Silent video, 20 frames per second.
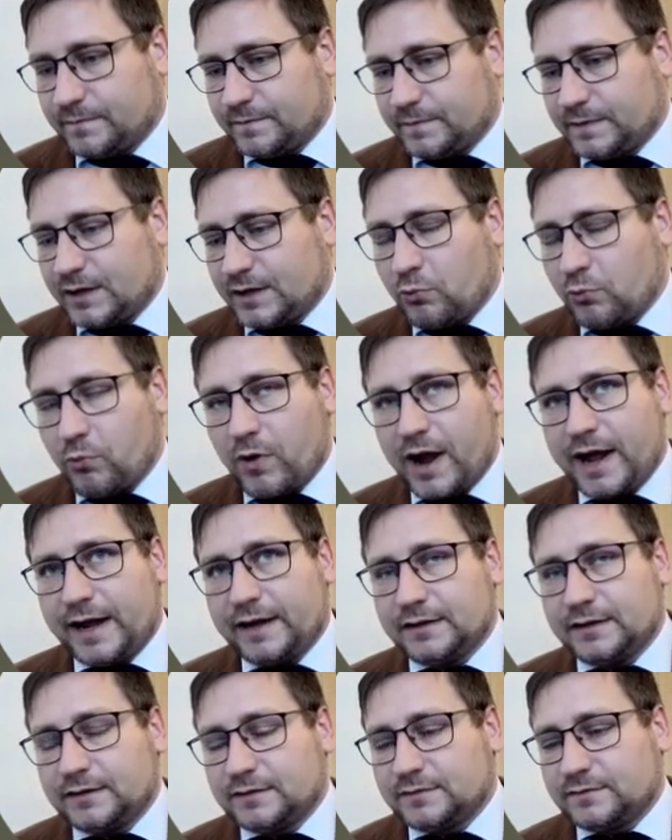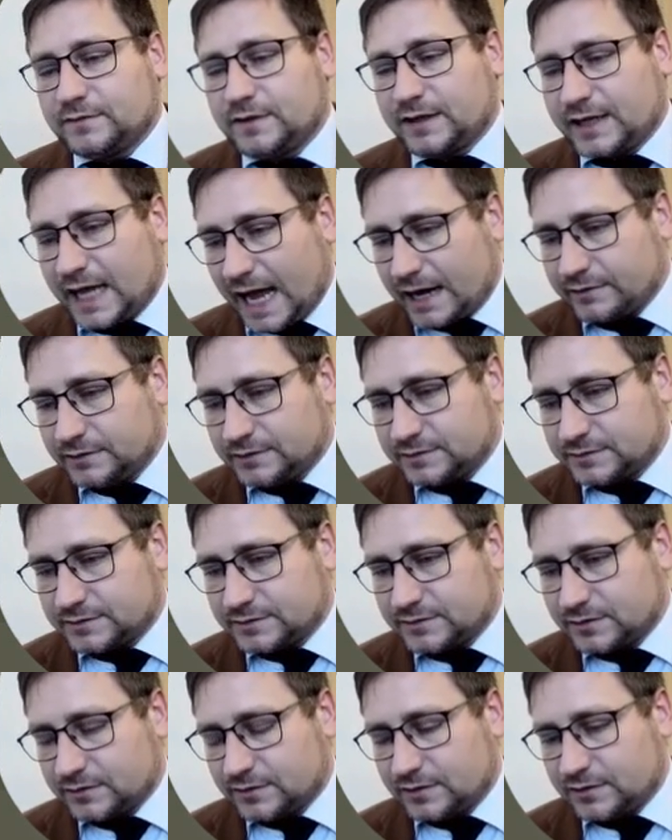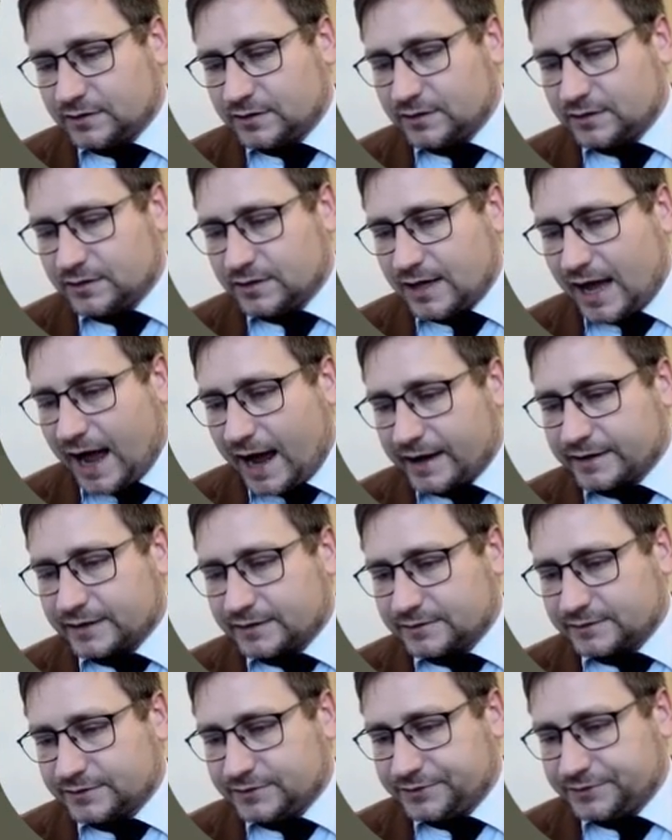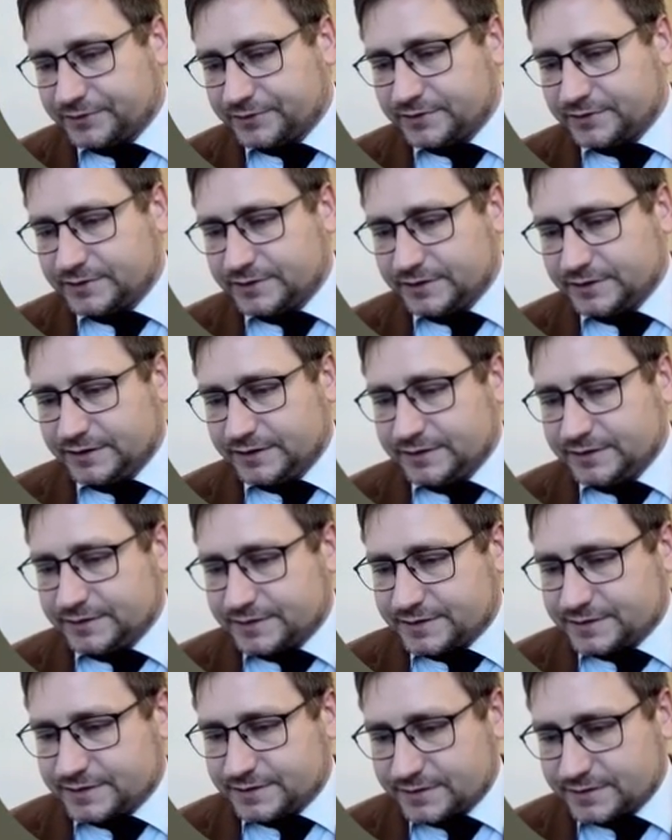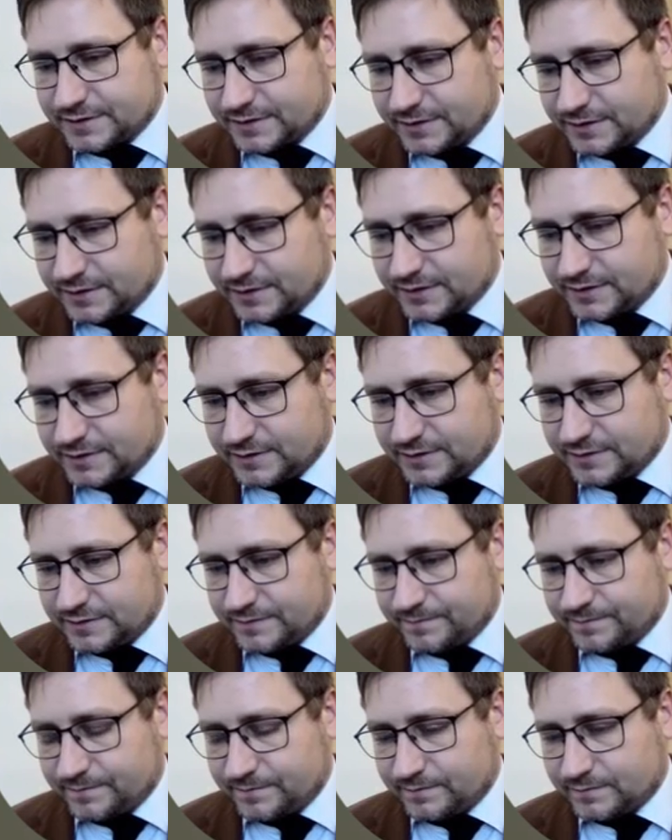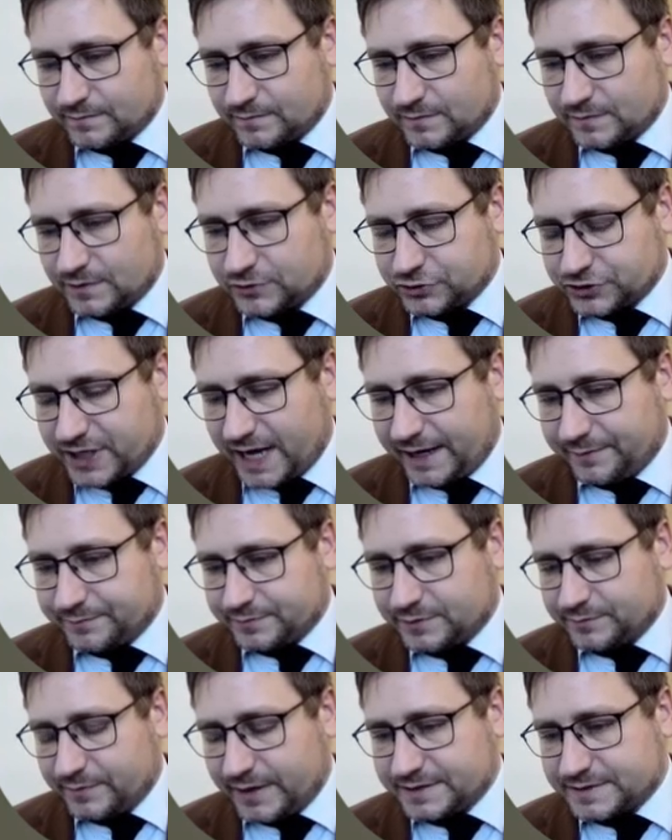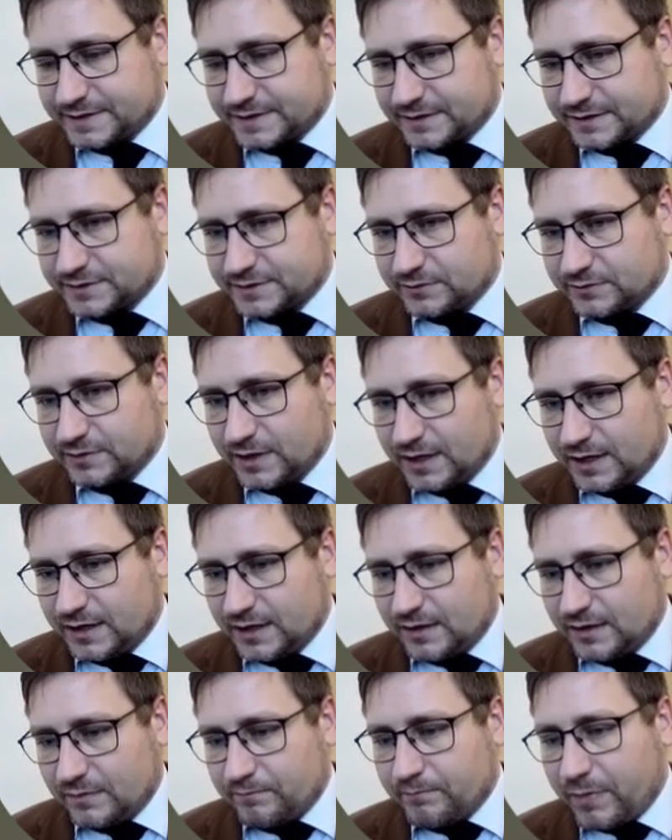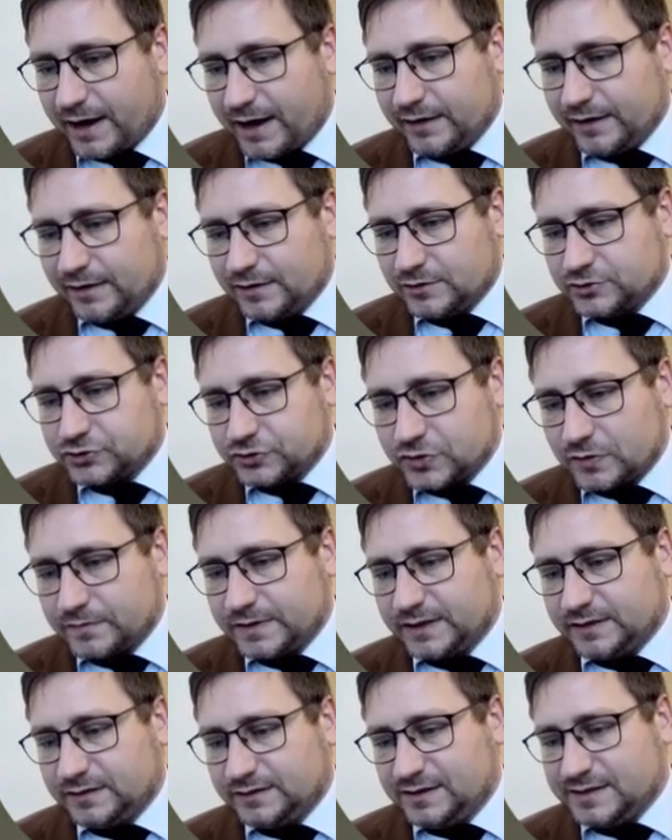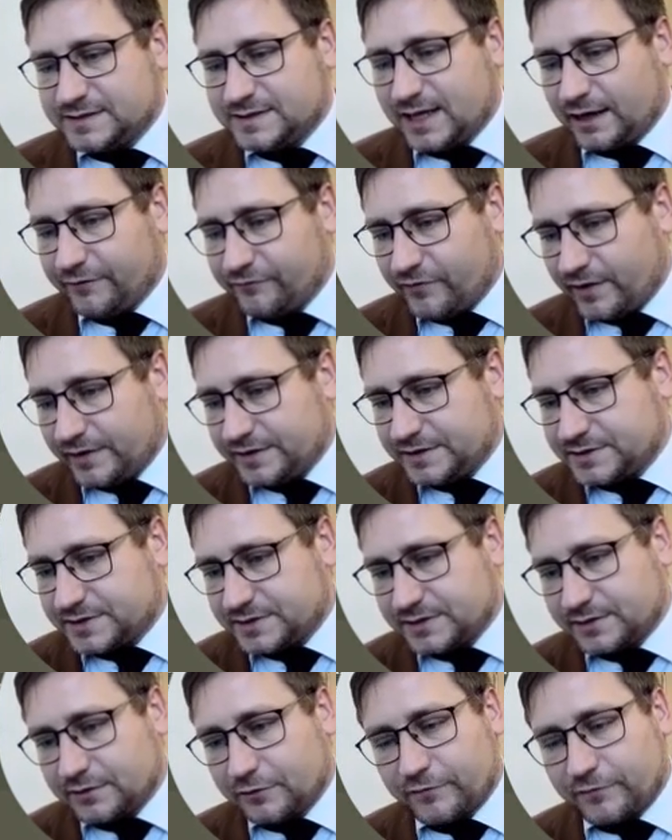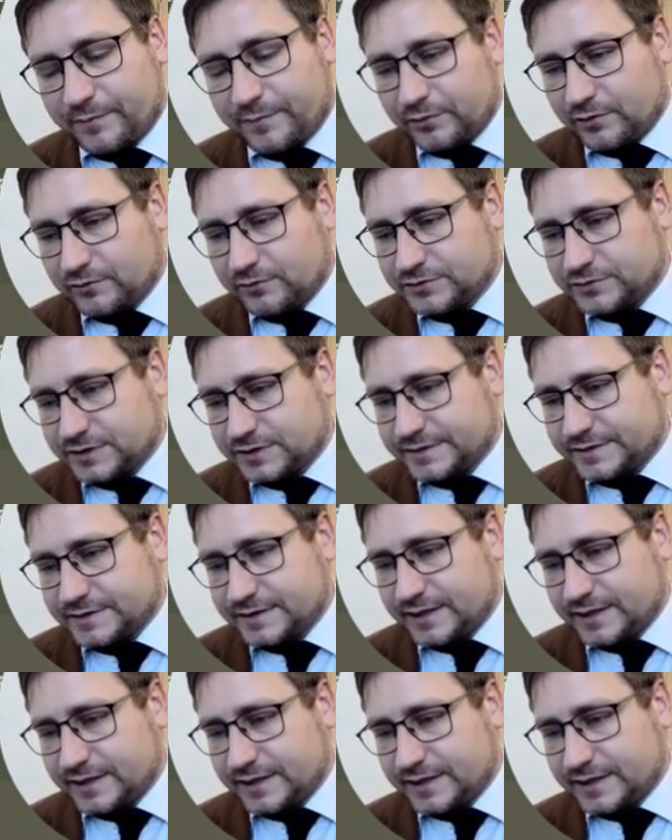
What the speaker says: the way the current IR theory is shaped, basically. So by showing this diversity of approaches